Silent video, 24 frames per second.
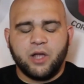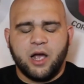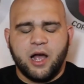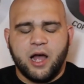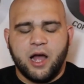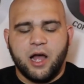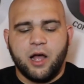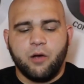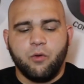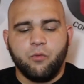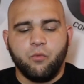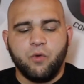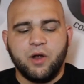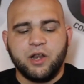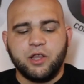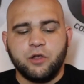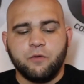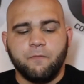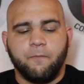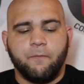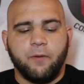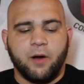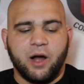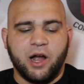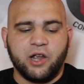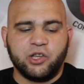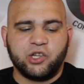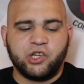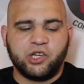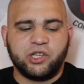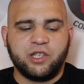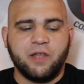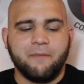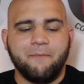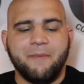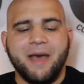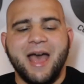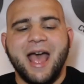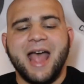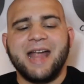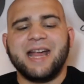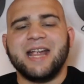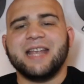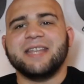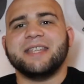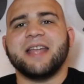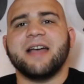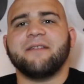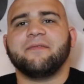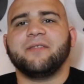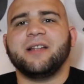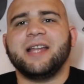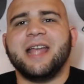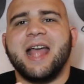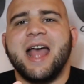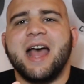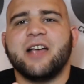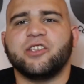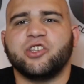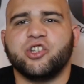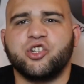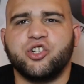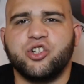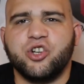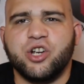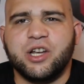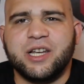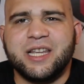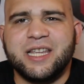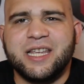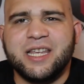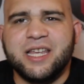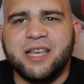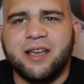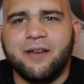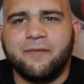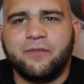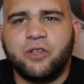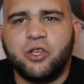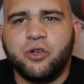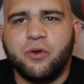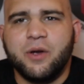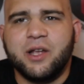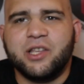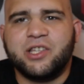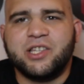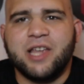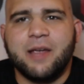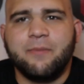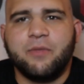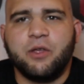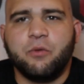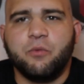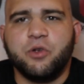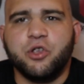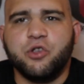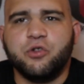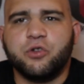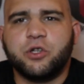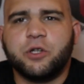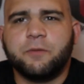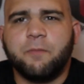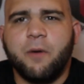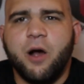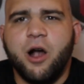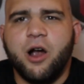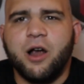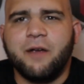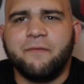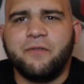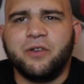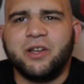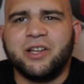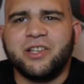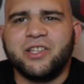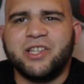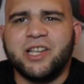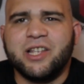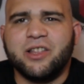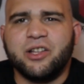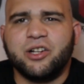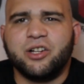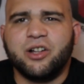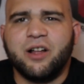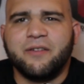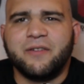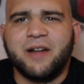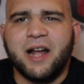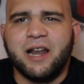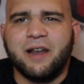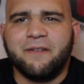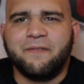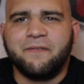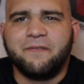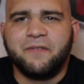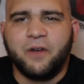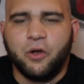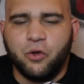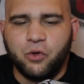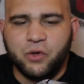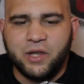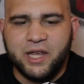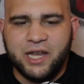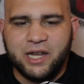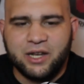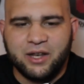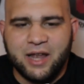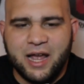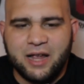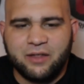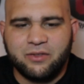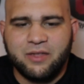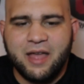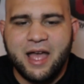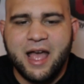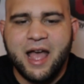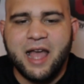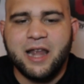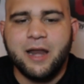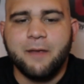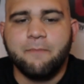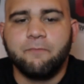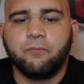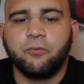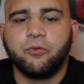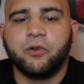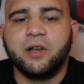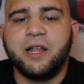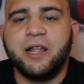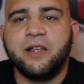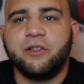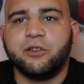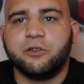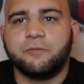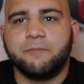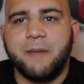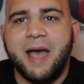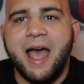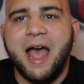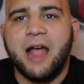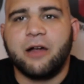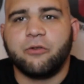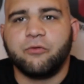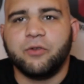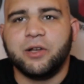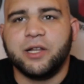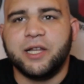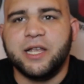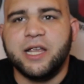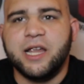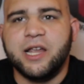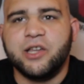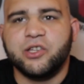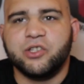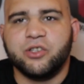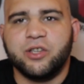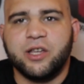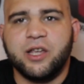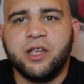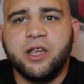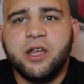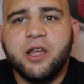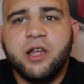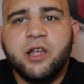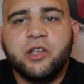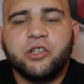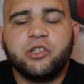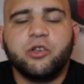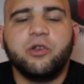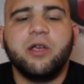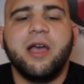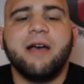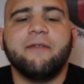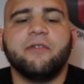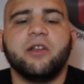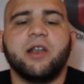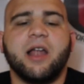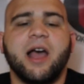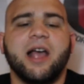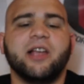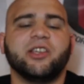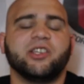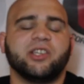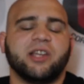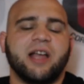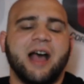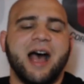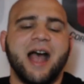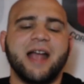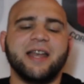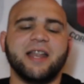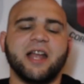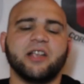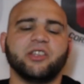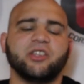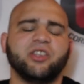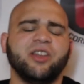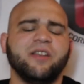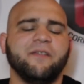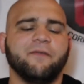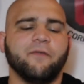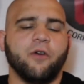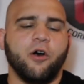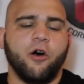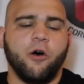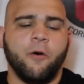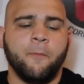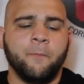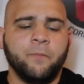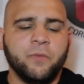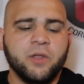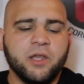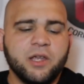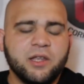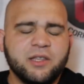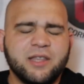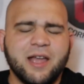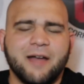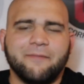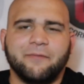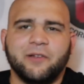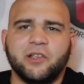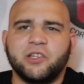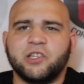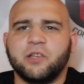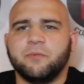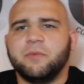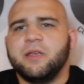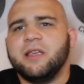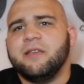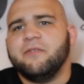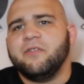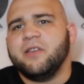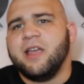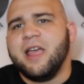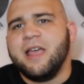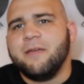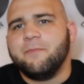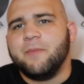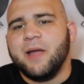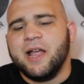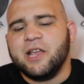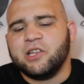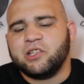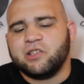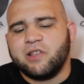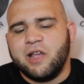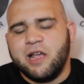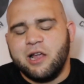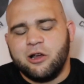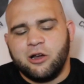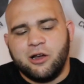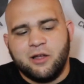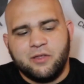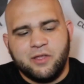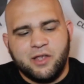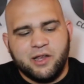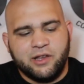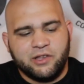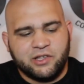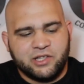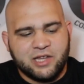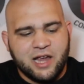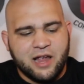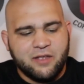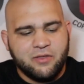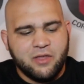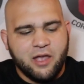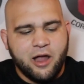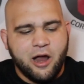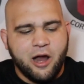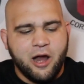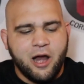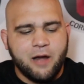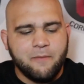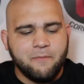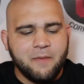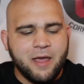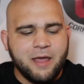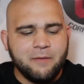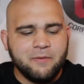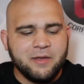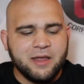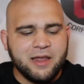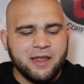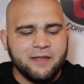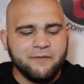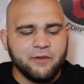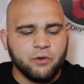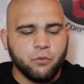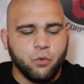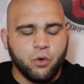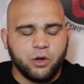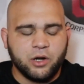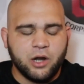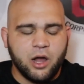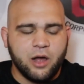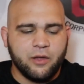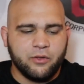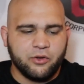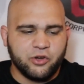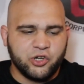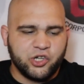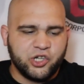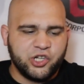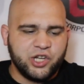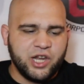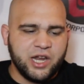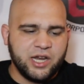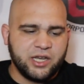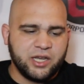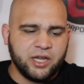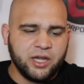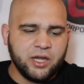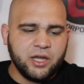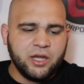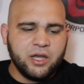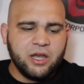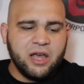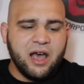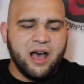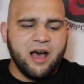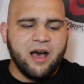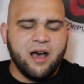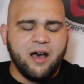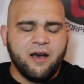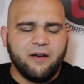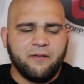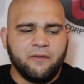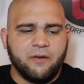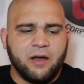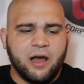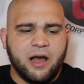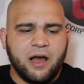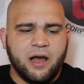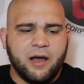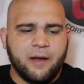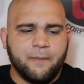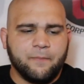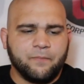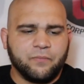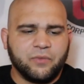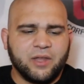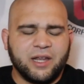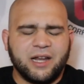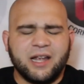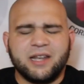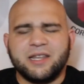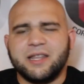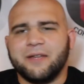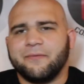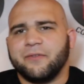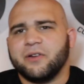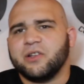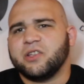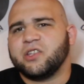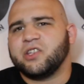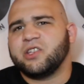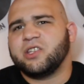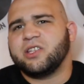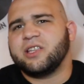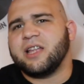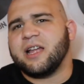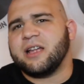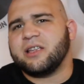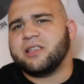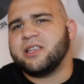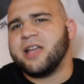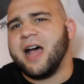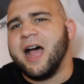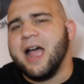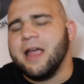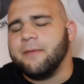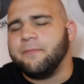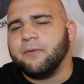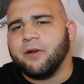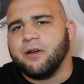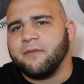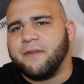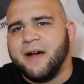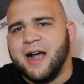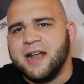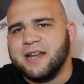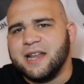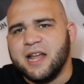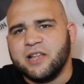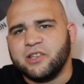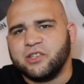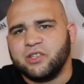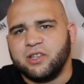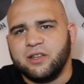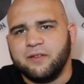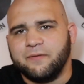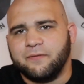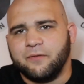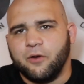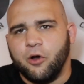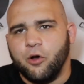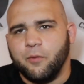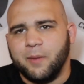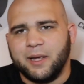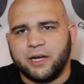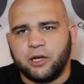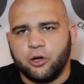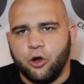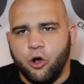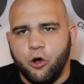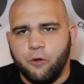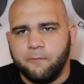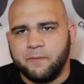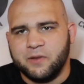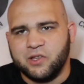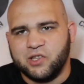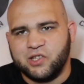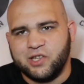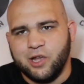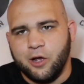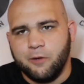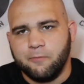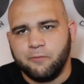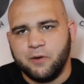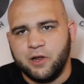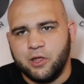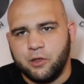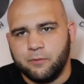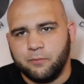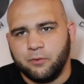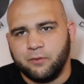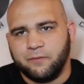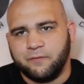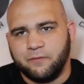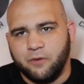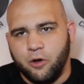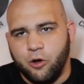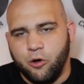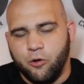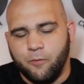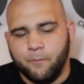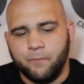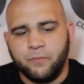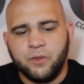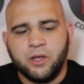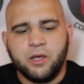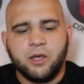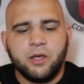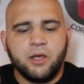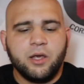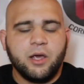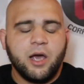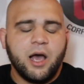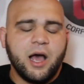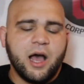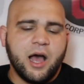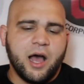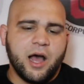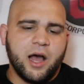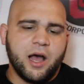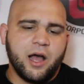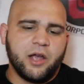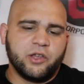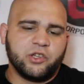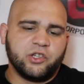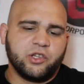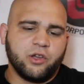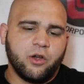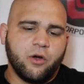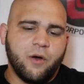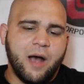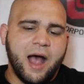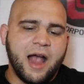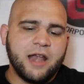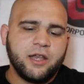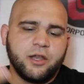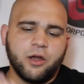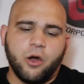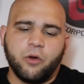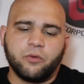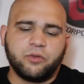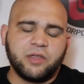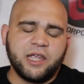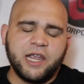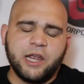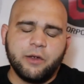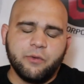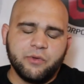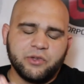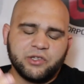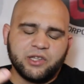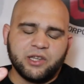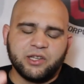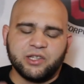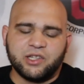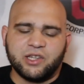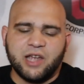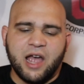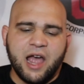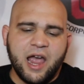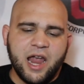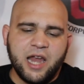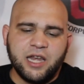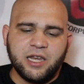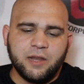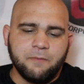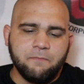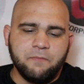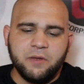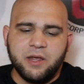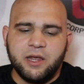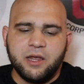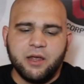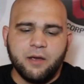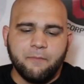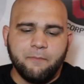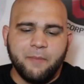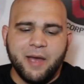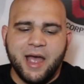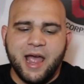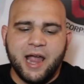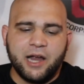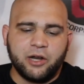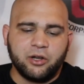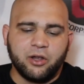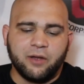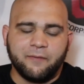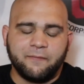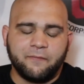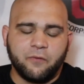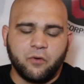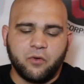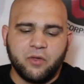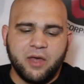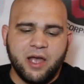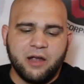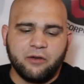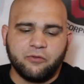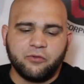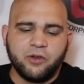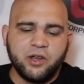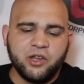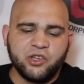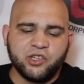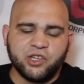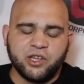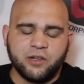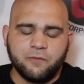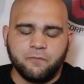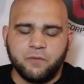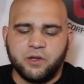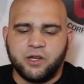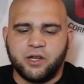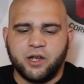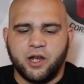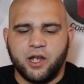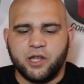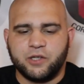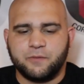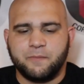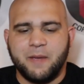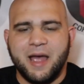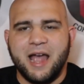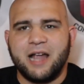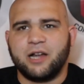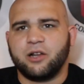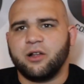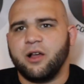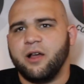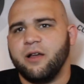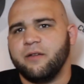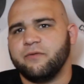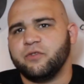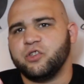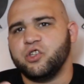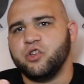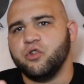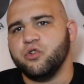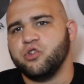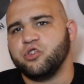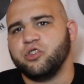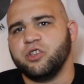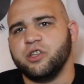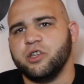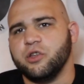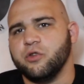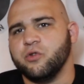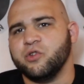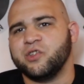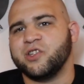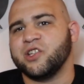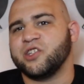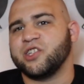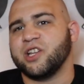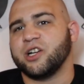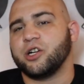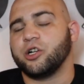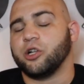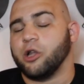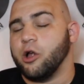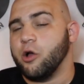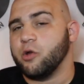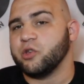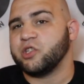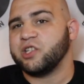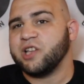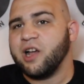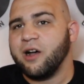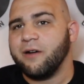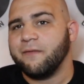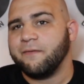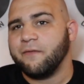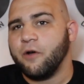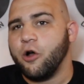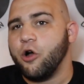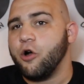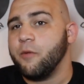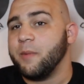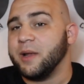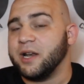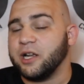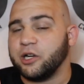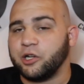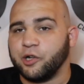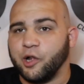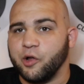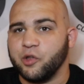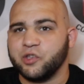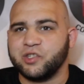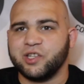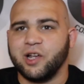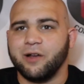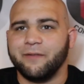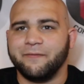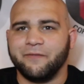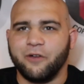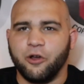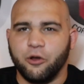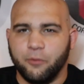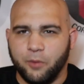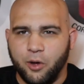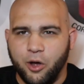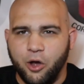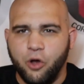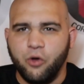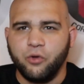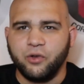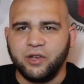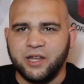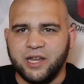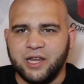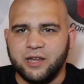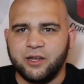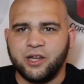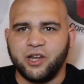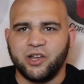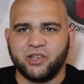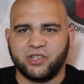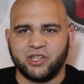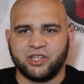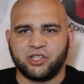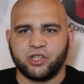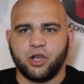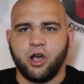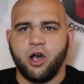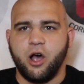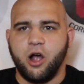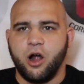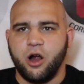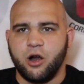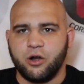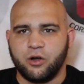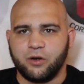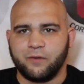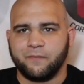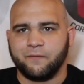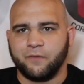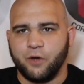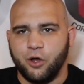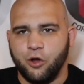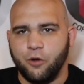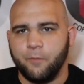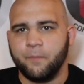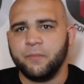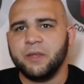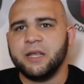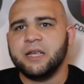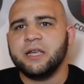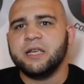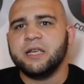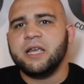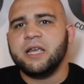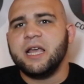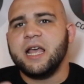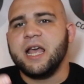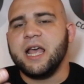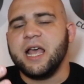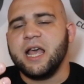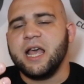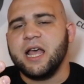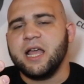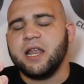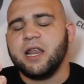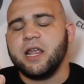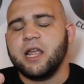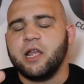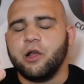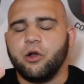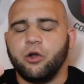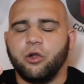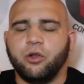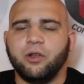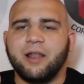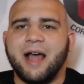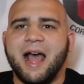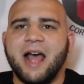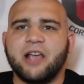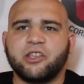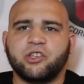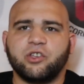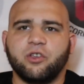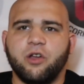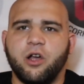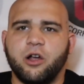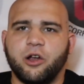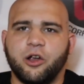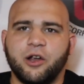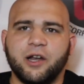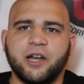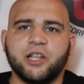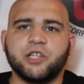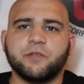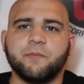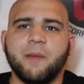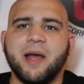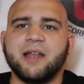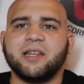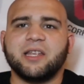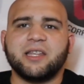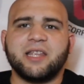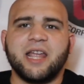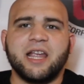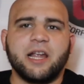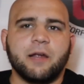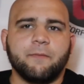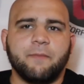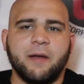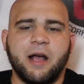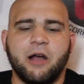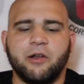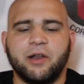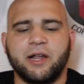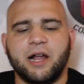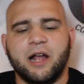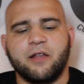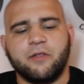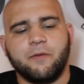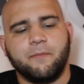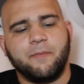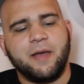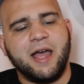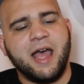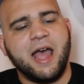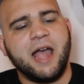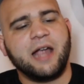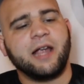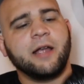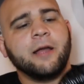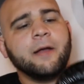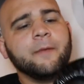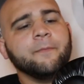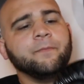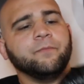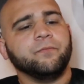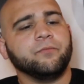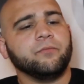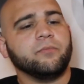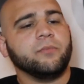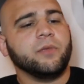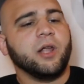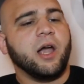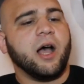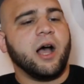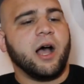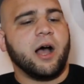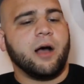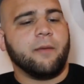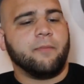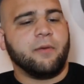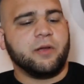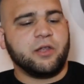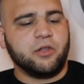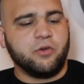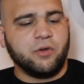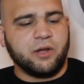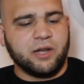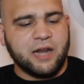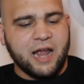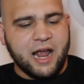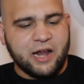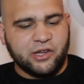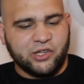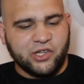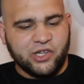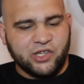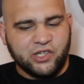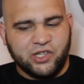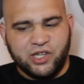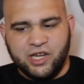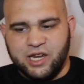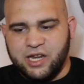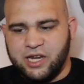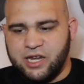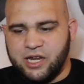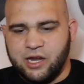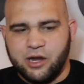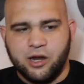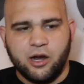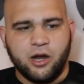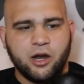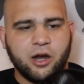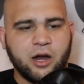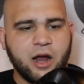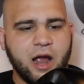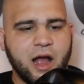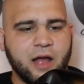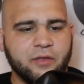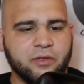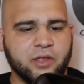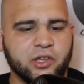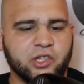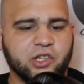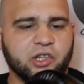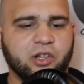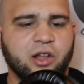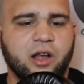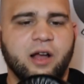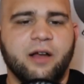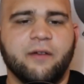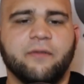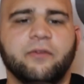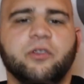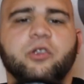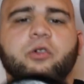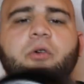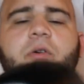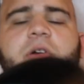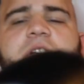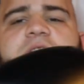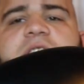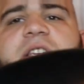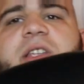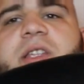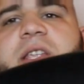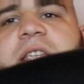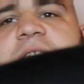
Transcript: Uh, when you punch the bag, it definitely has a good give to it. Same thing when you spar. If you can see the glove kind of fold in like that, and it breathes back really easily. So you have a nice high density foam, definitely some E V A base layer on the inside there, and maybe even one other sheet of um, like a different type of high density foam, like an open cell breathable foam. Uh, so I don't think it was designed to be a bag glove for that reason, because bag gloves usually use just a closed cell foam, and the closed cell foam only because it's a harder foam and it'll last longer, and it's meant to take a pounding on the bag. Uh, but you can actually see here on this glove towards the